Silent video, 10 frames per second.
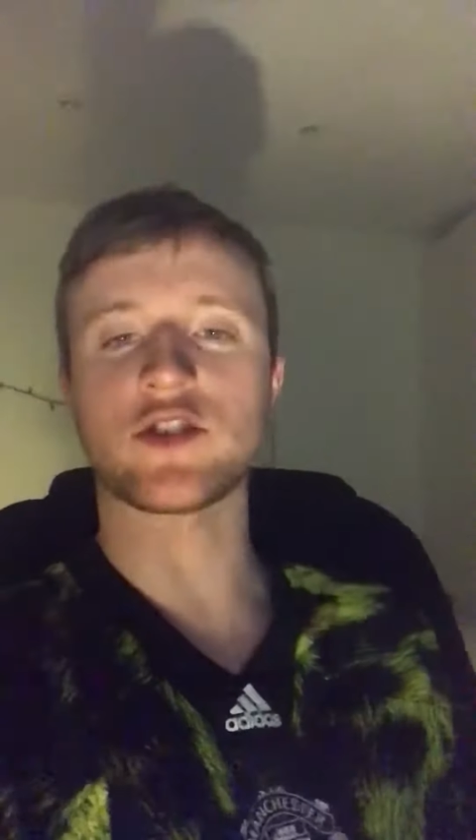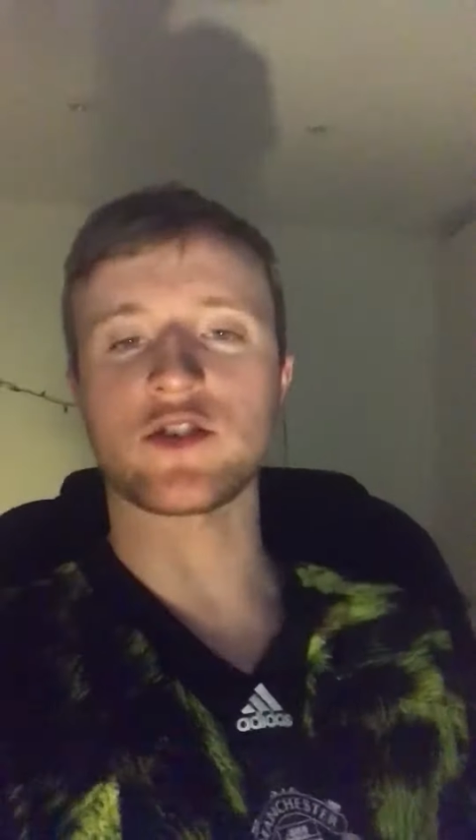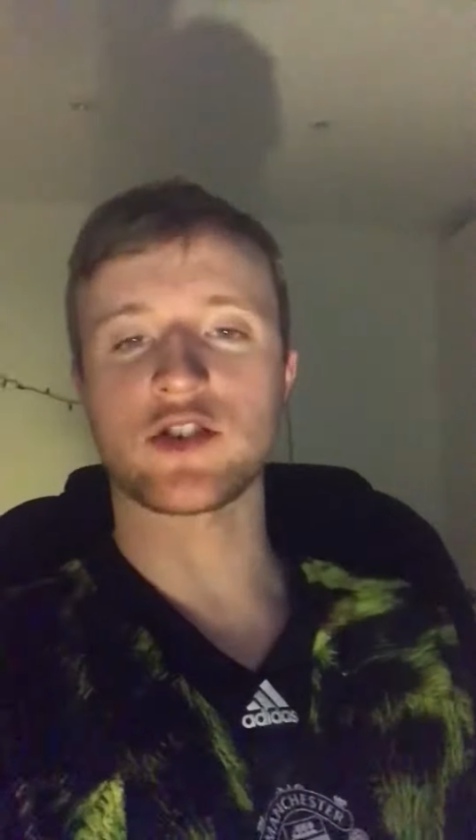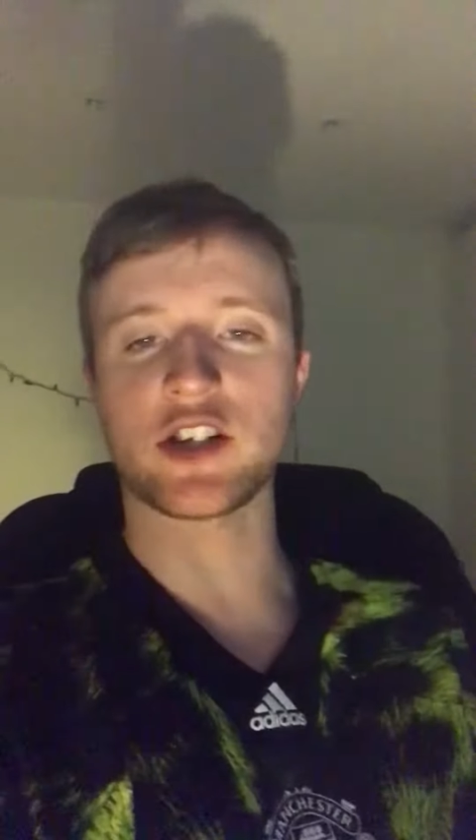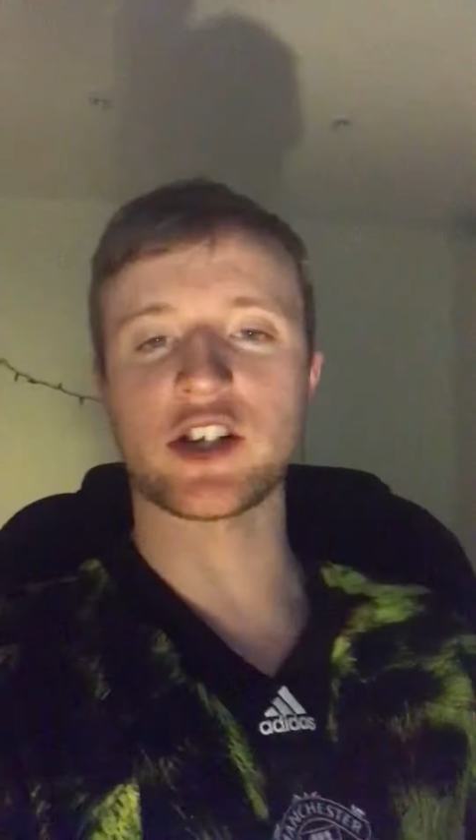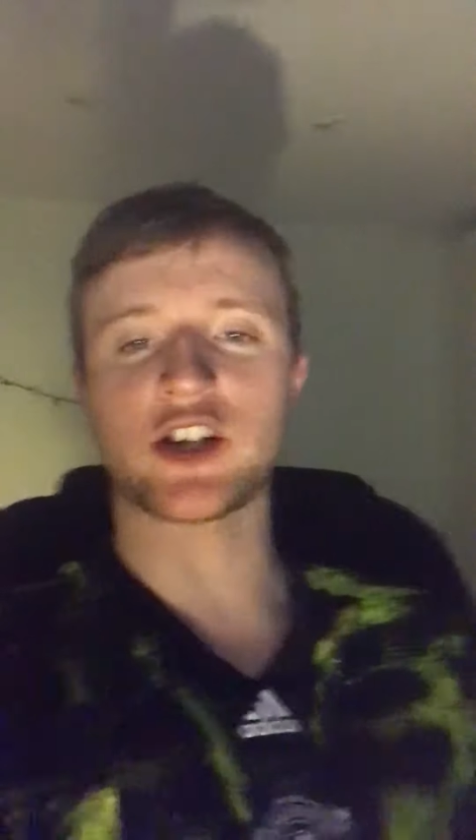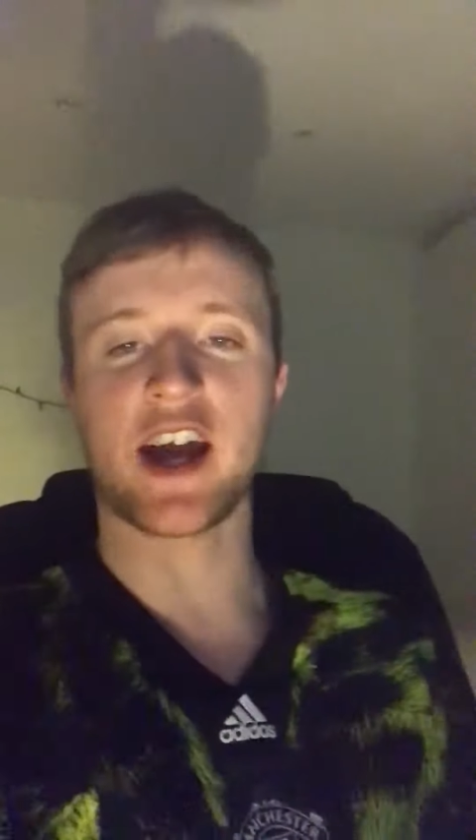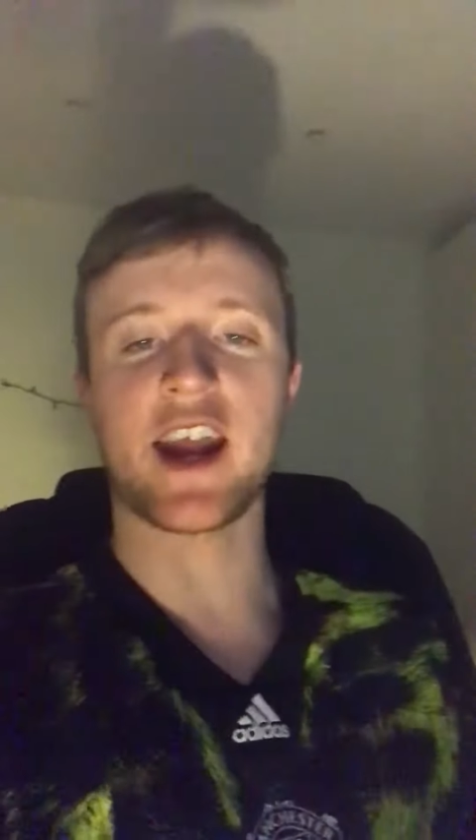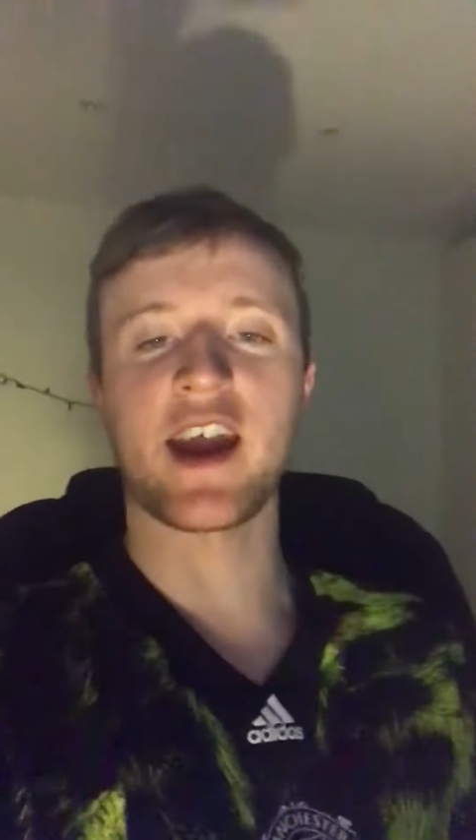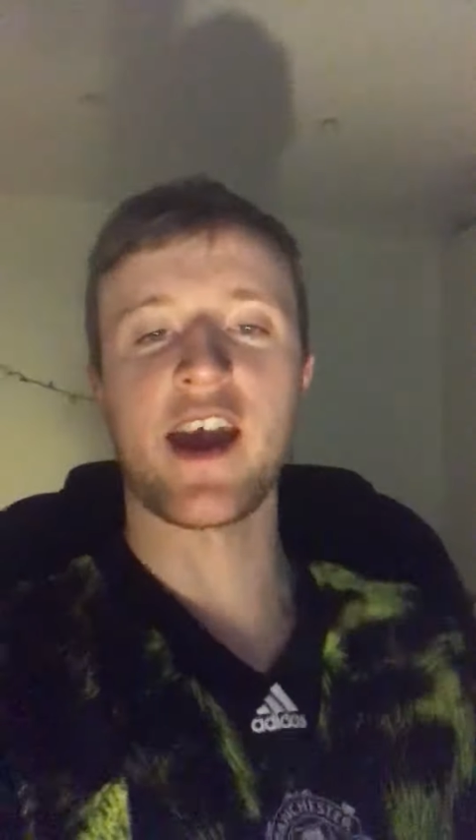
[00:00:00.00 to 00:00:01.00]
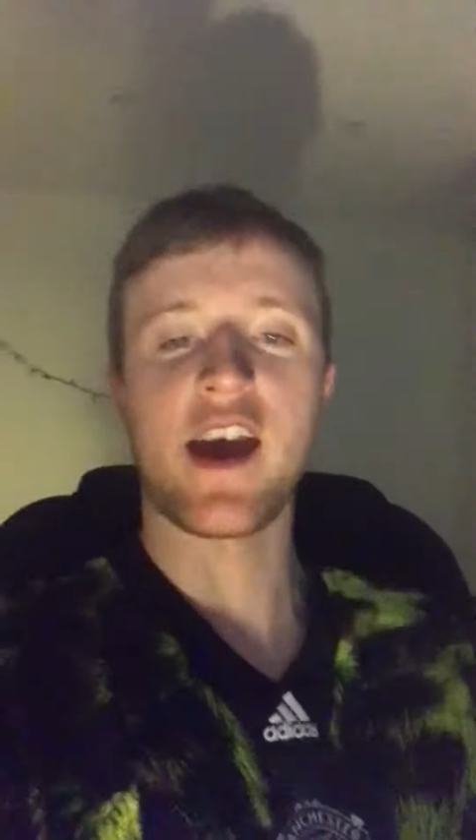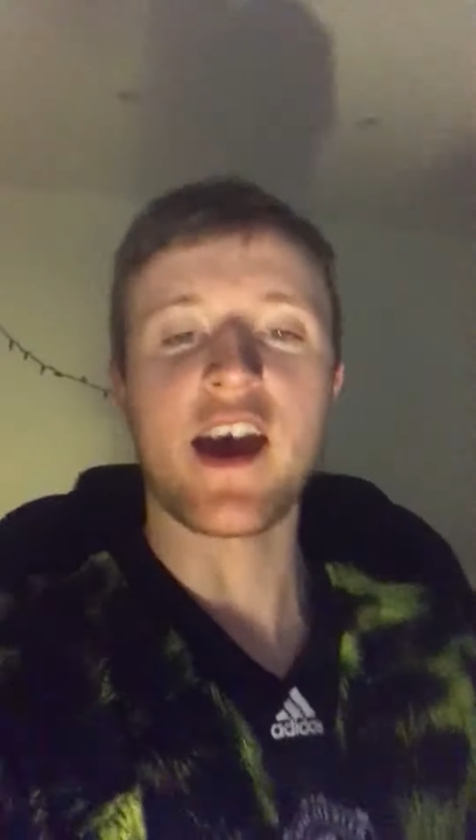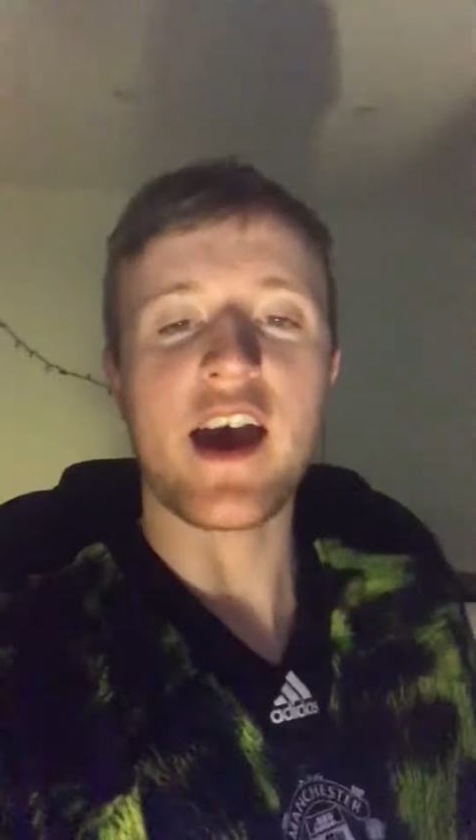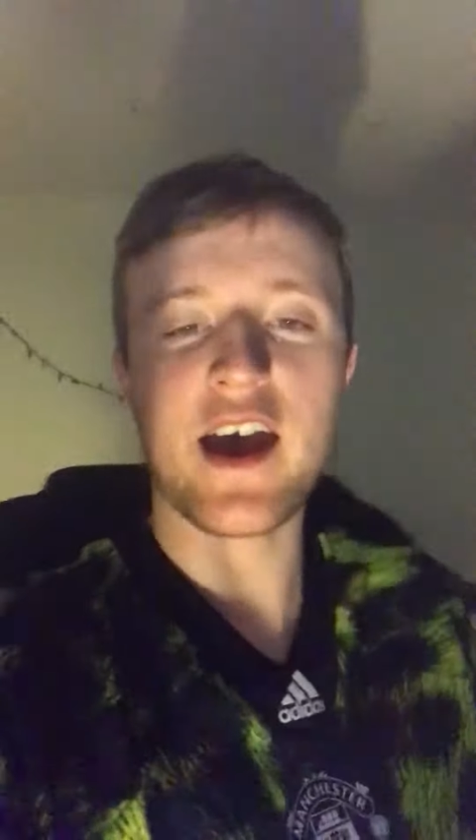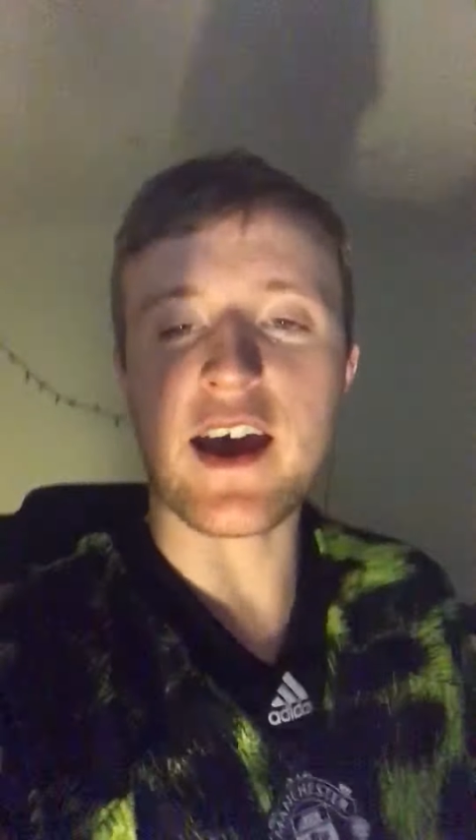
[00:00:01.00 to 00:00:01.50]
Joshy J,
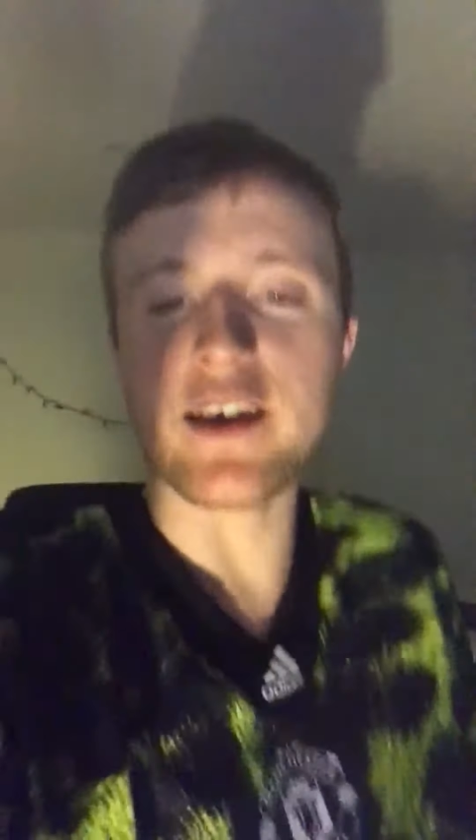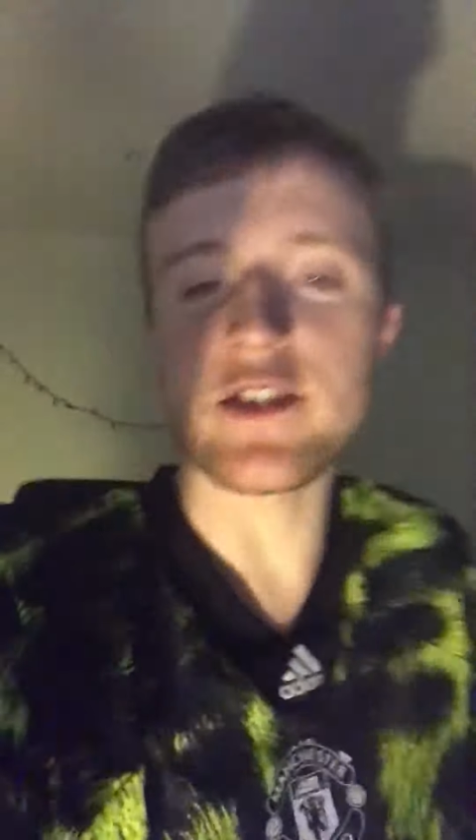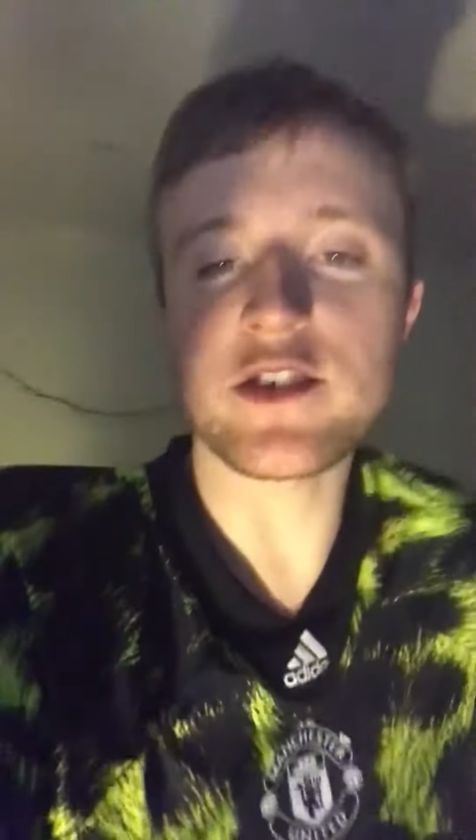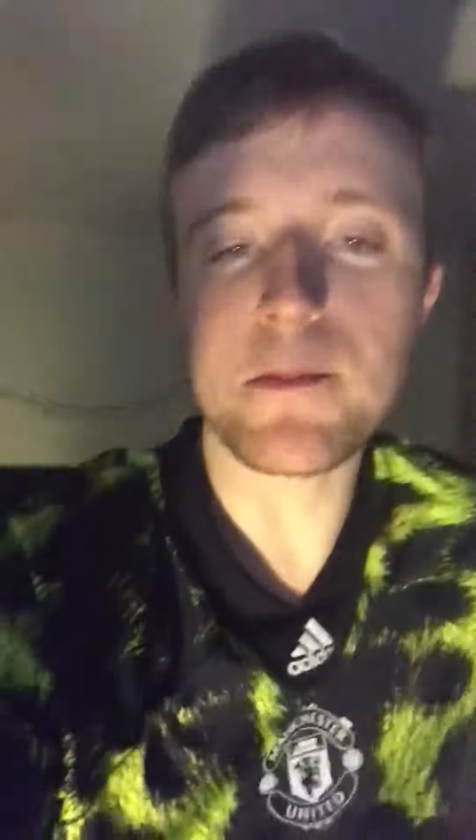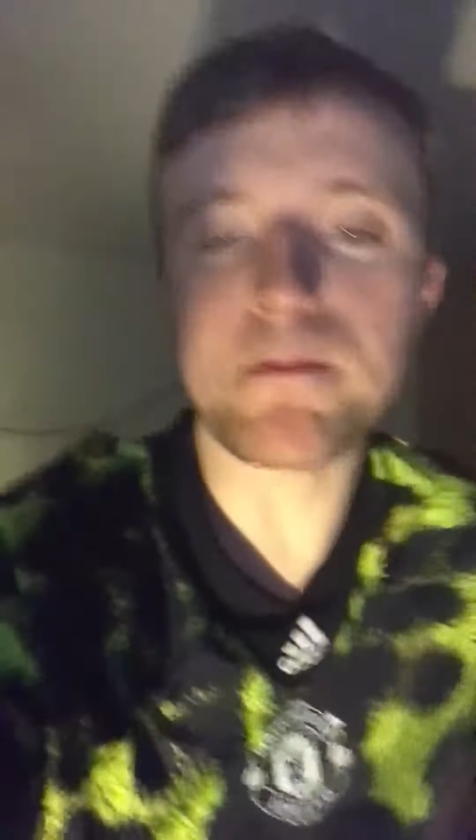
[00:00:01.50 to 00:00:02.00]
and